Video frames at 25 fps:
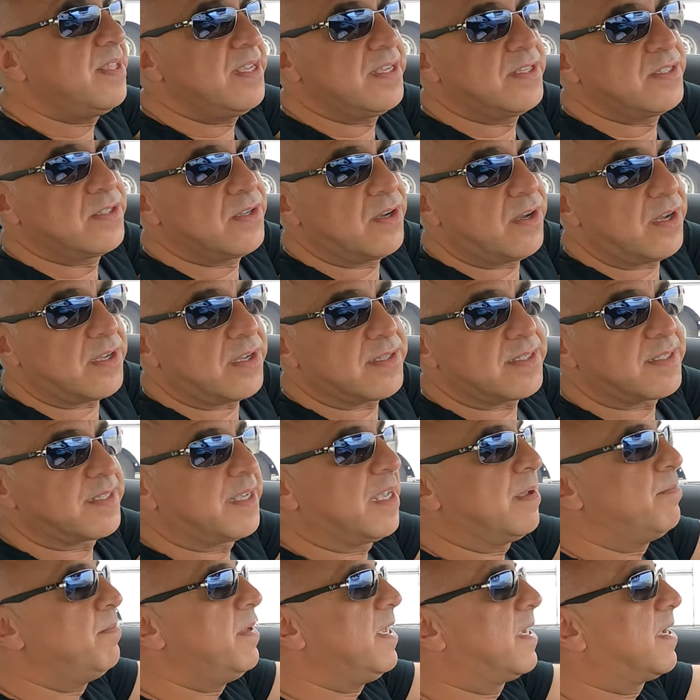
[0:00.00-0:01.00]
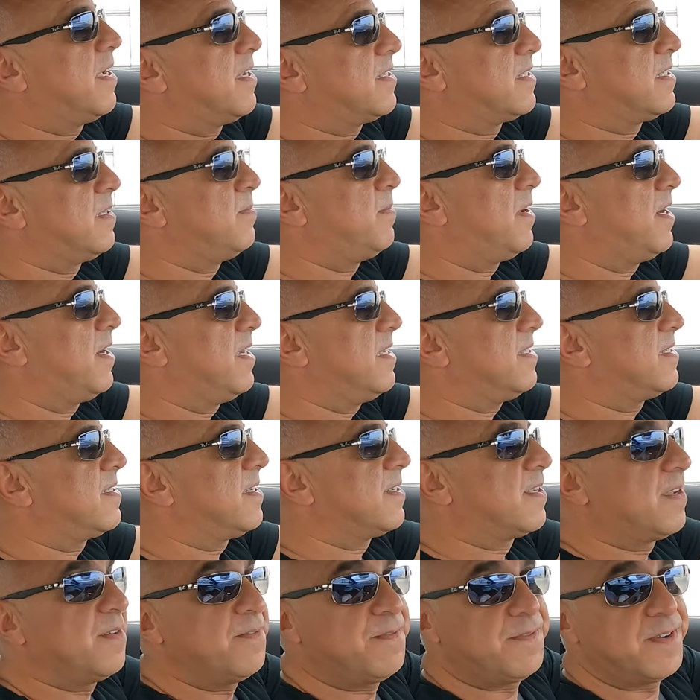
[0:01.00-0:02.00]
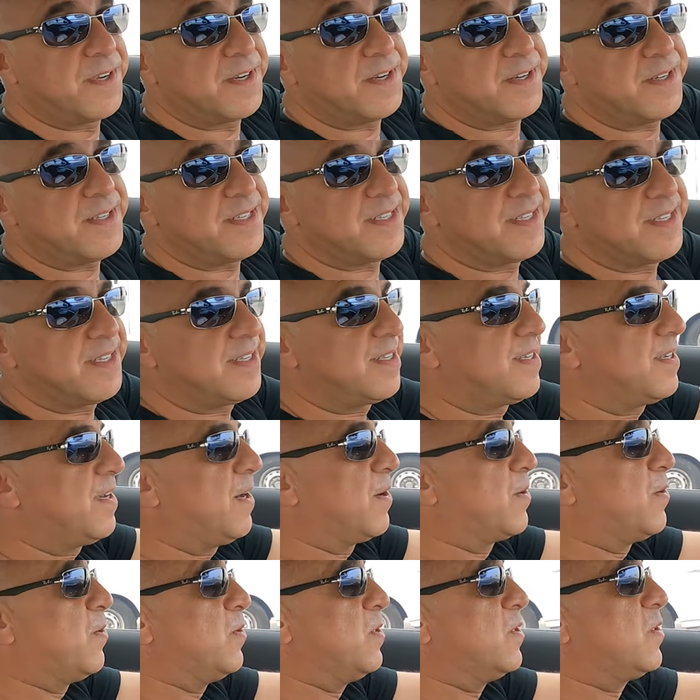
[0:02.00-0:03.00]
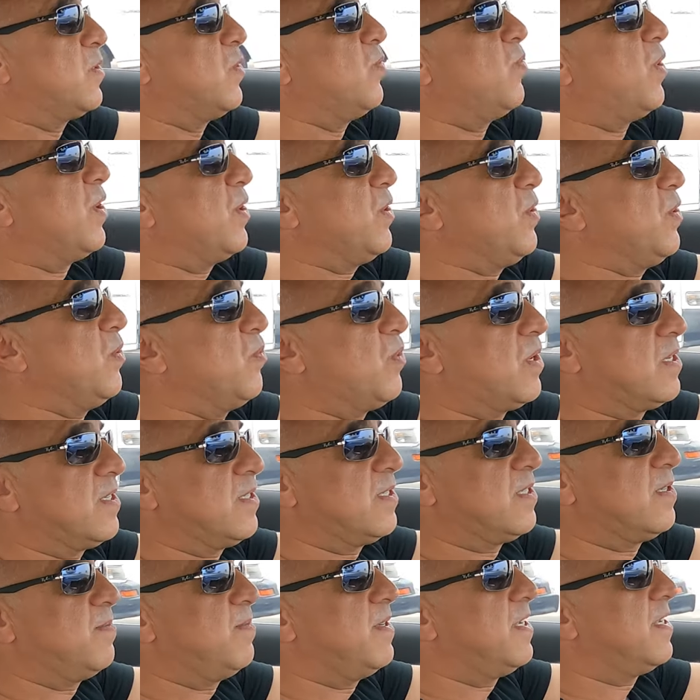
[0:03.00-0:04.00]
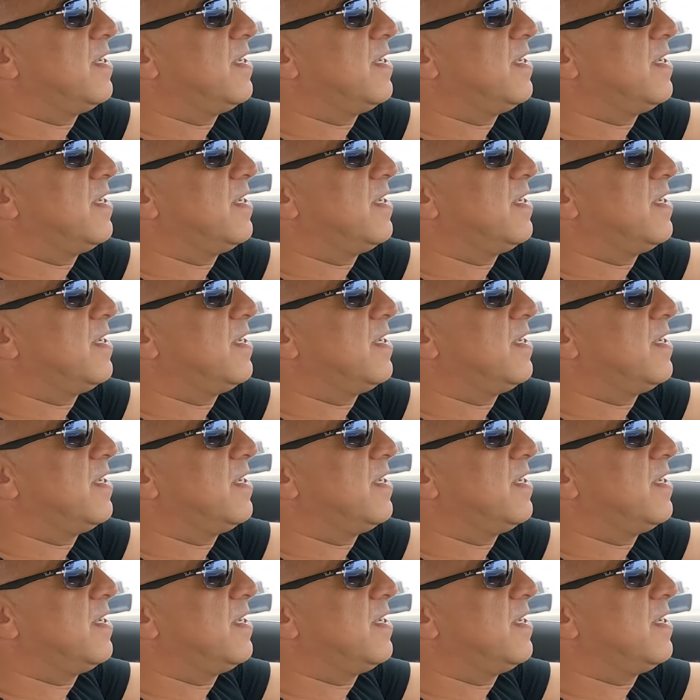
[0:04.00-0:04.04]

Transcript: of the exhaust can be customized and configured according to what you want it to